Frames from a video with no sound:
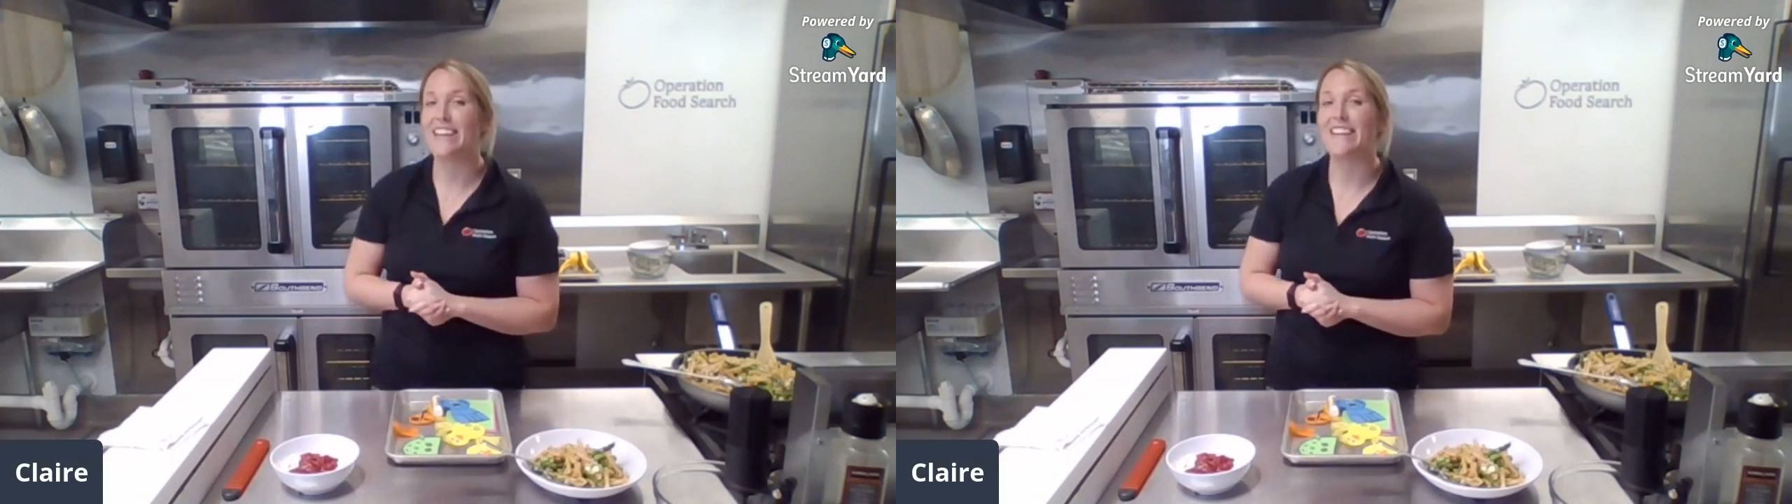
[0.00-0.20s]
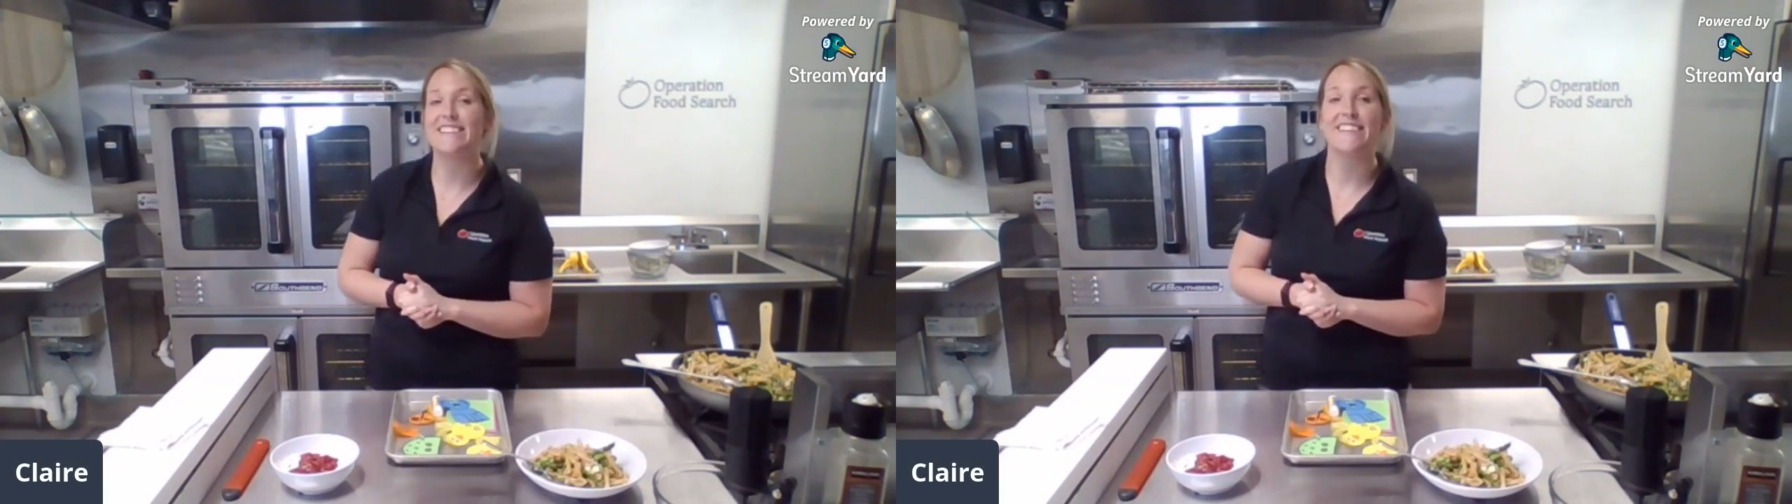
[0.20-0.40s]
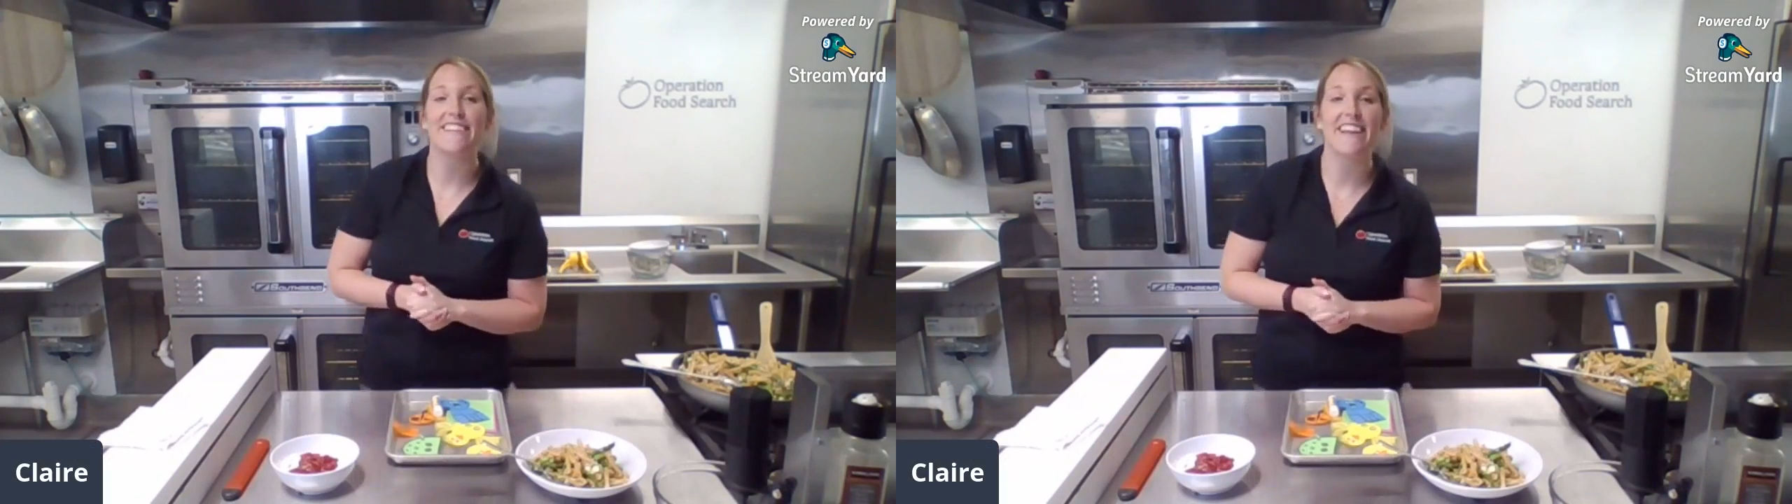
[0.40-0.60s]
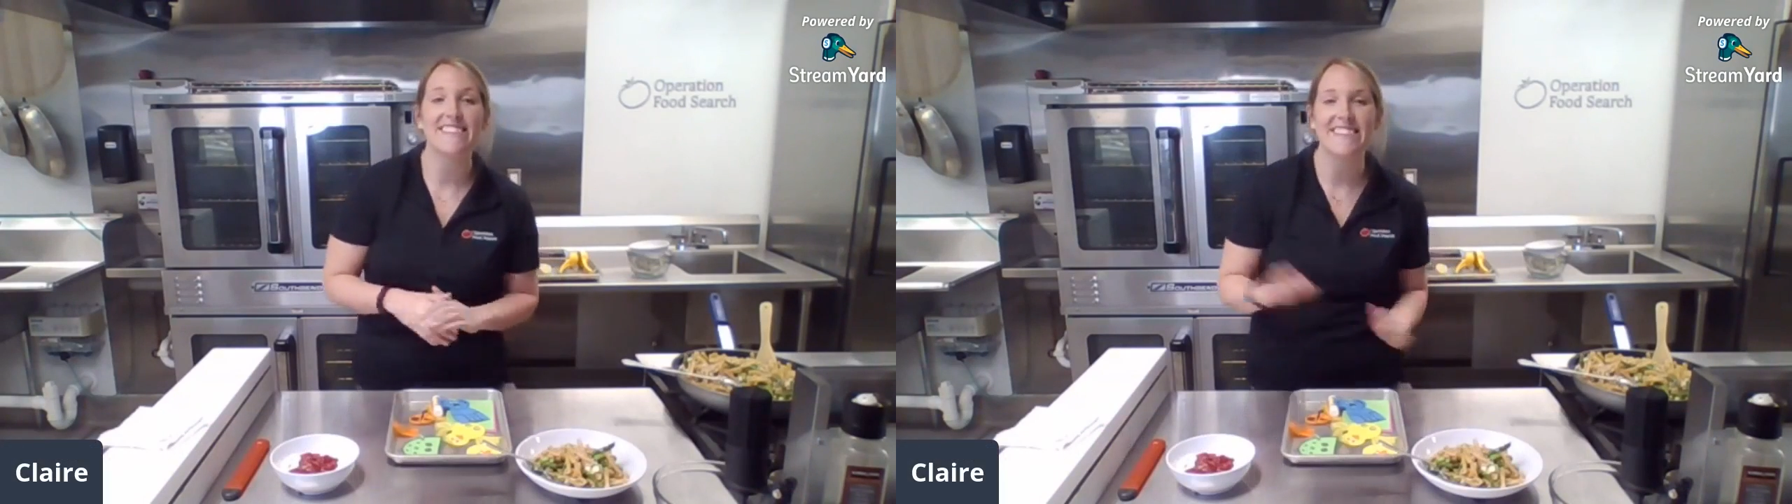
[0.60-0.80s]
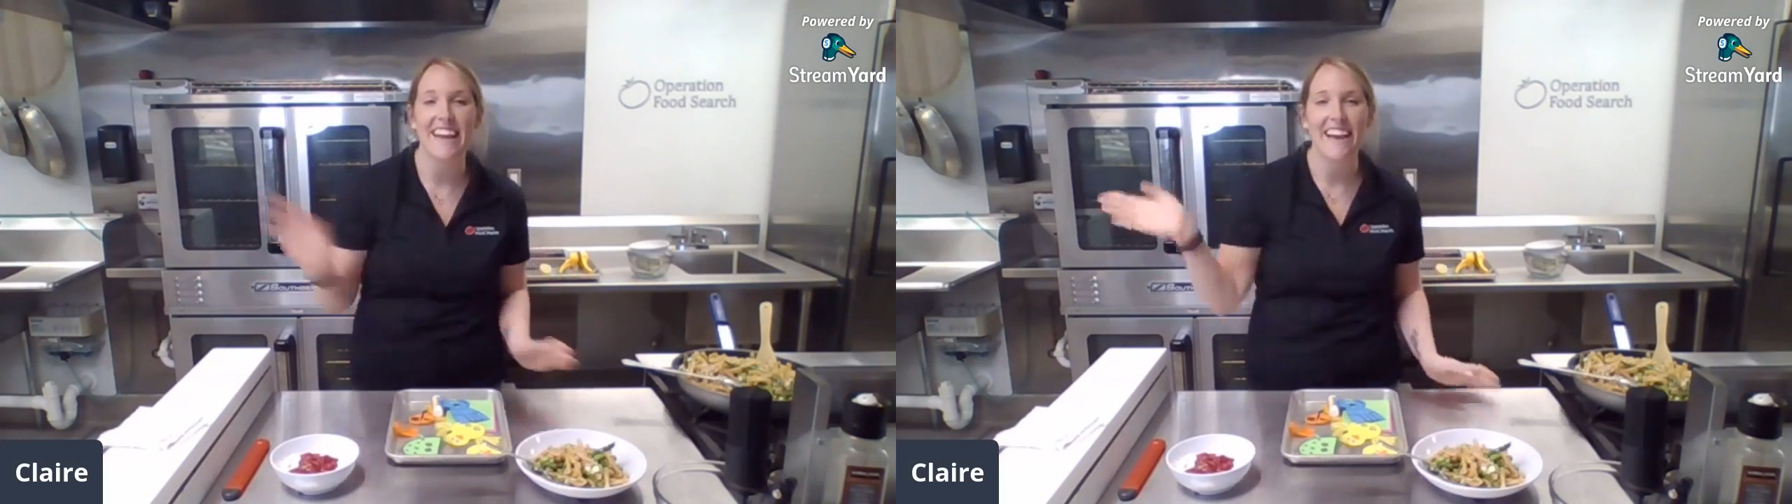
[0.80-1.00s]
And until then,
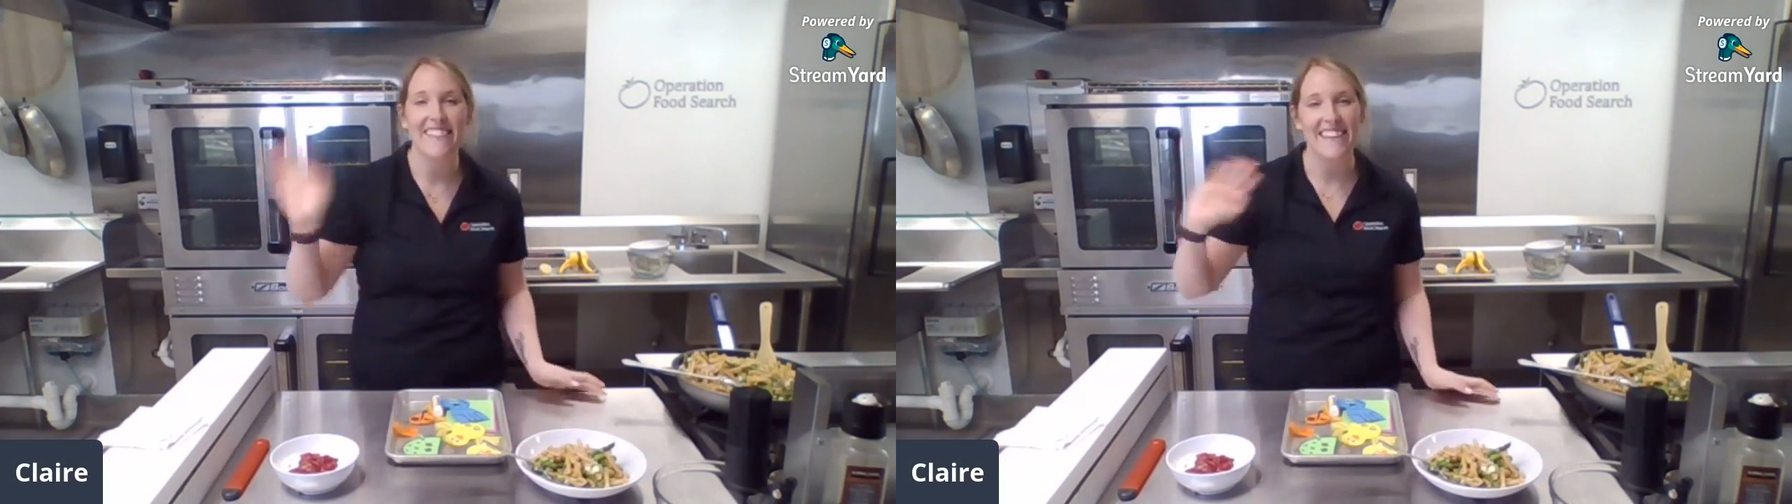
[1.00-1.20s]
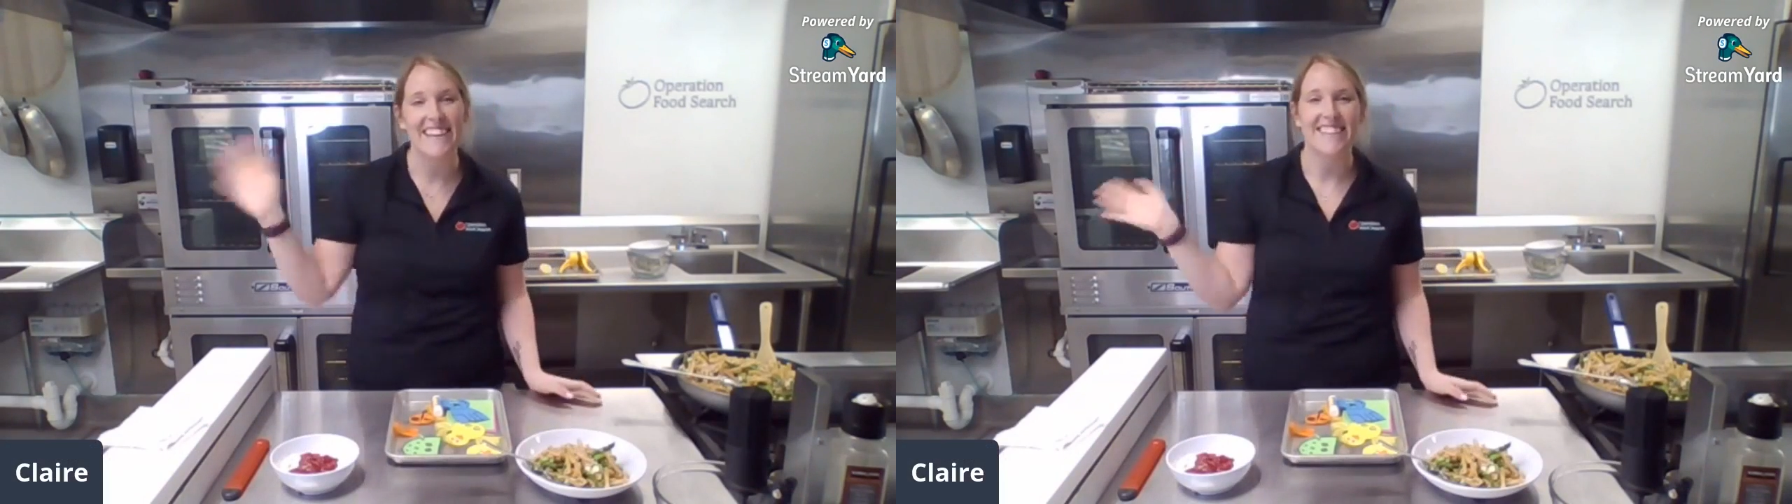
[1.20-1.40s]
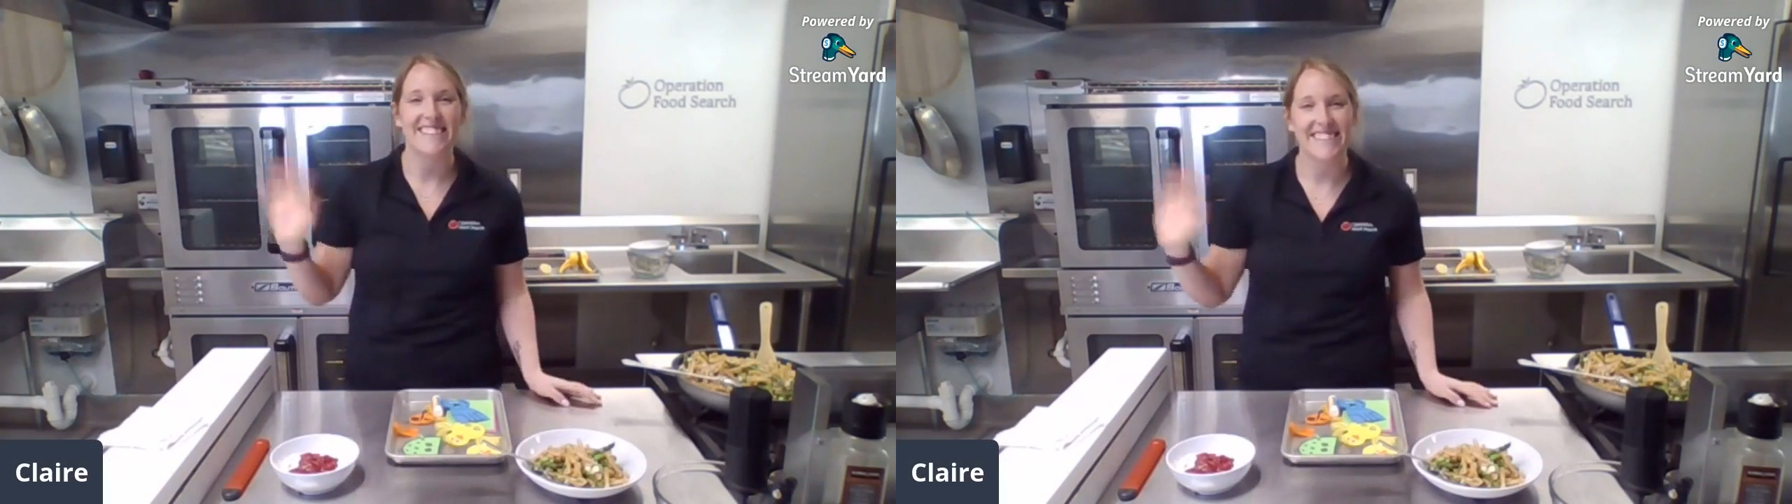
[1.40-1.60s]
stay healthy.